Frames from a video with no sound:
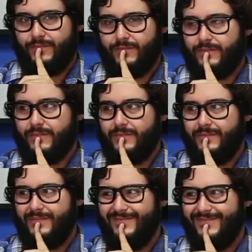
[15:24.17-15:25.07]

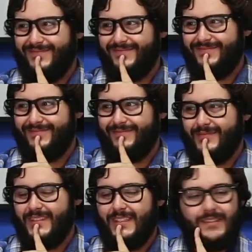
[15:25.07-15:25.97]

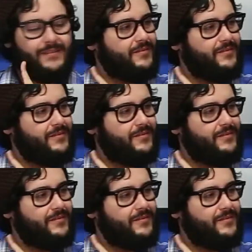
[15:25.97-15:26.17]
(not speaking)